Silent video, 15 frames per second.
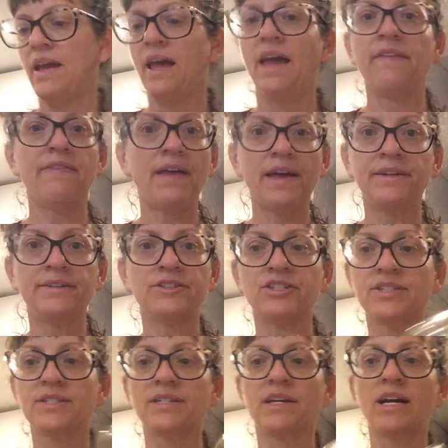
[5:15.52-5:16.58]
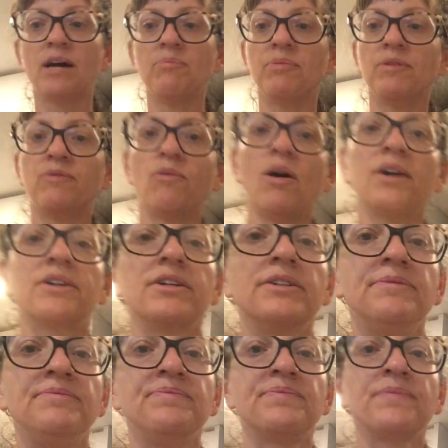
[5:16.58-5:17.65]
And then just a cup of water.